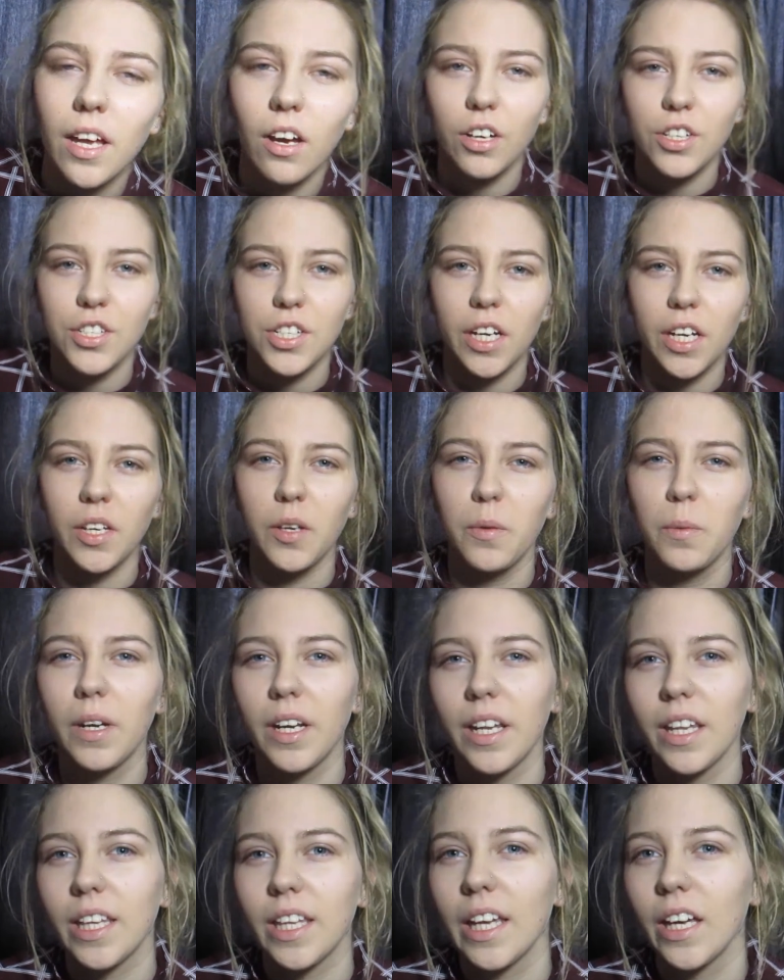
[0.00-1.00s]
I
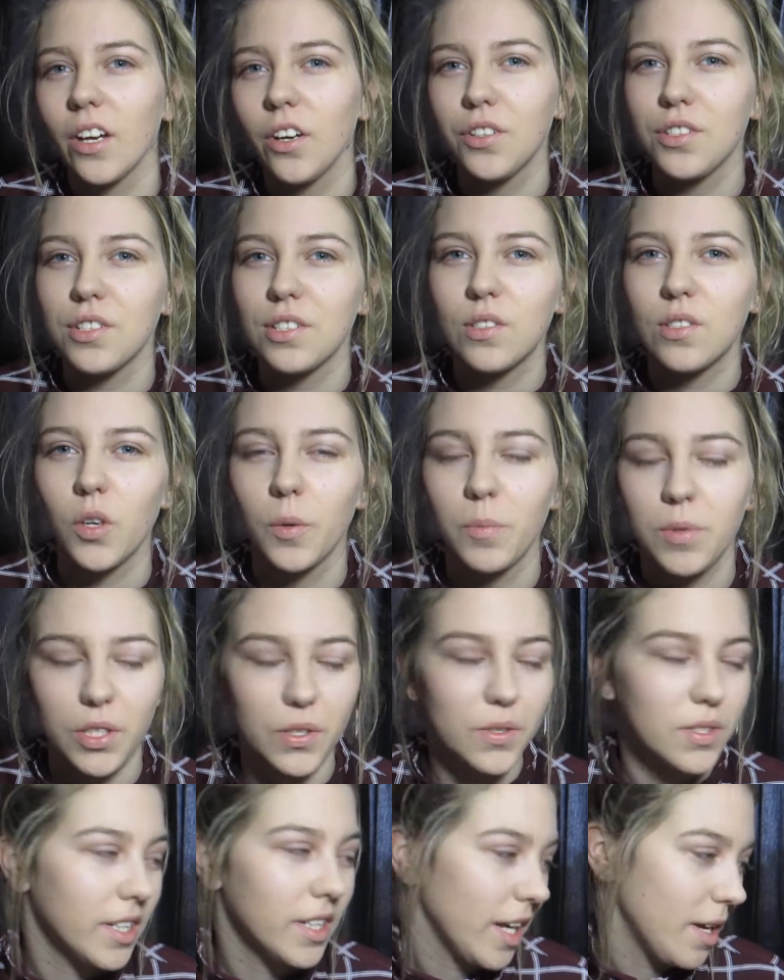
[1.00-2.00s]
genuinely think I just stopped
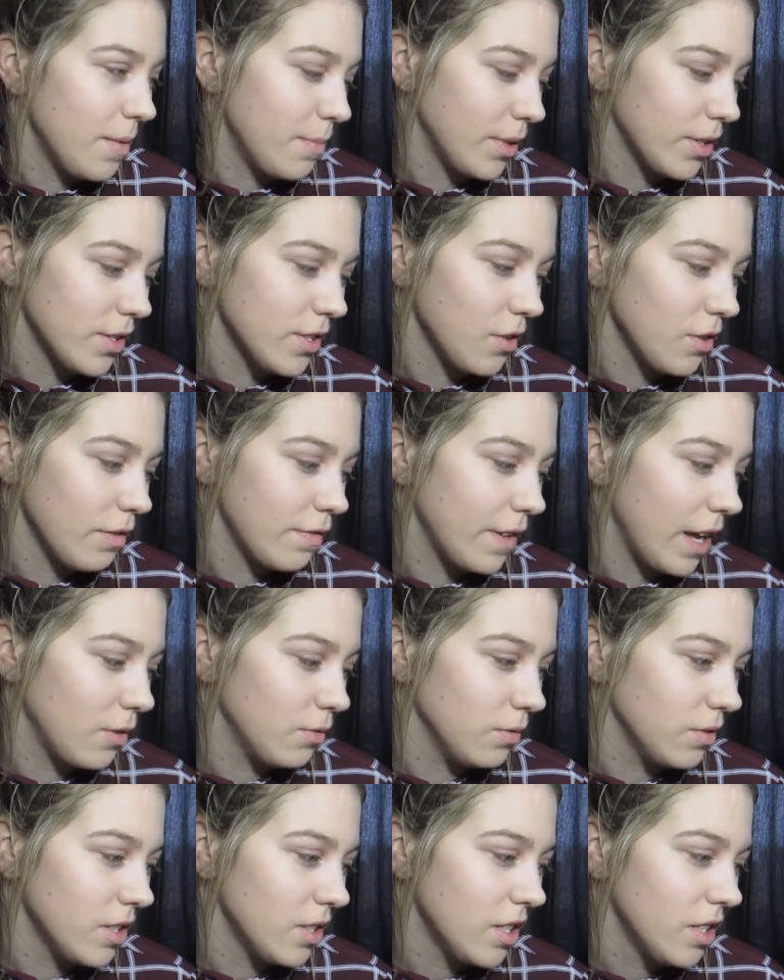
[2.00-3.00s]
using it because I
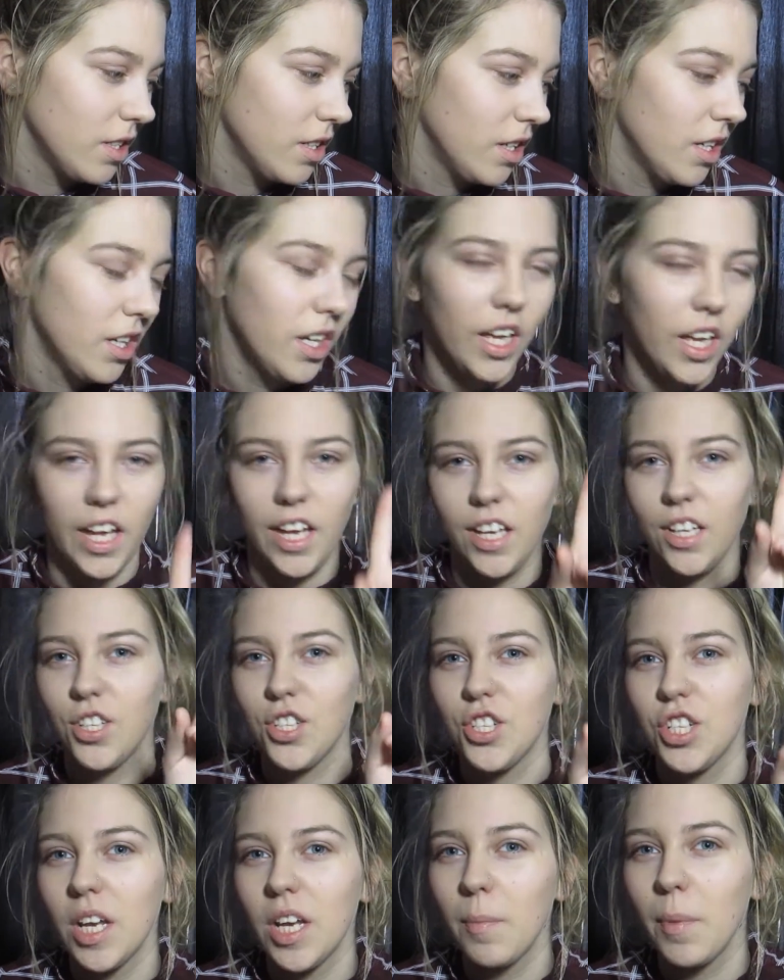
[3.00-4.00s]
found a
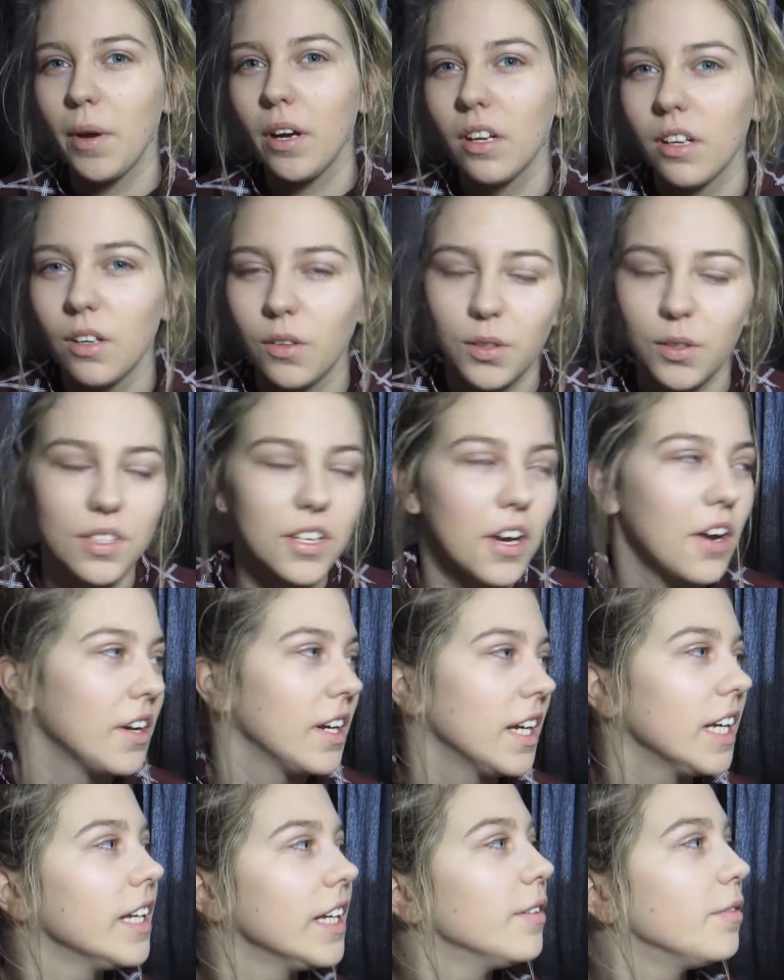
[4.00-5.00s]
cheaper
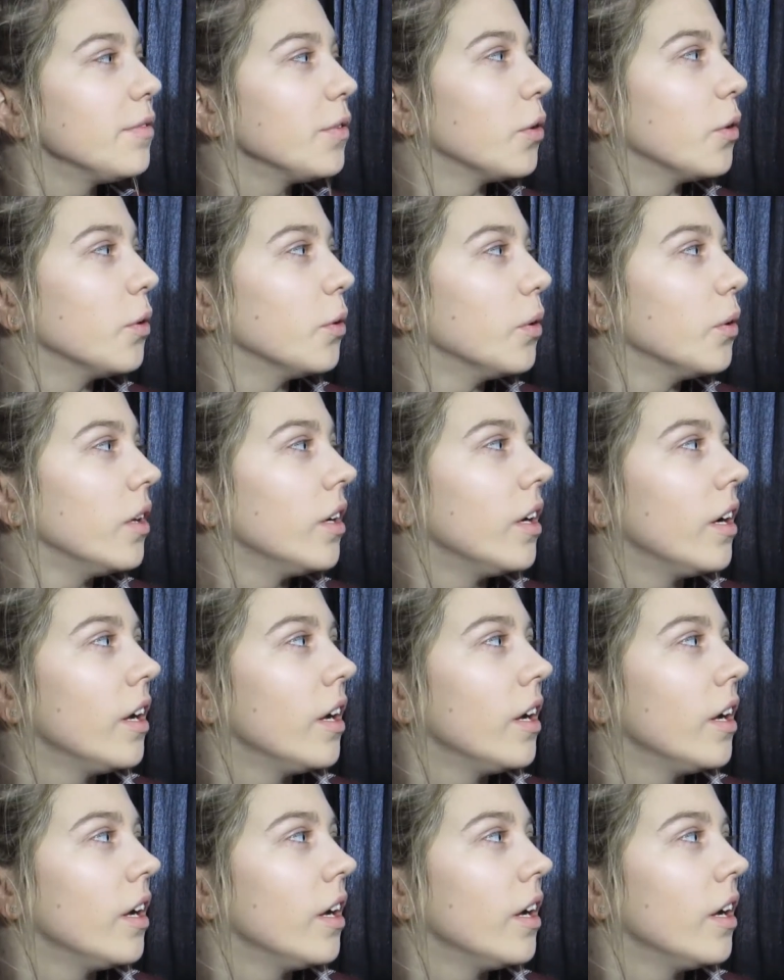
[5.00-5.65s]
alternative or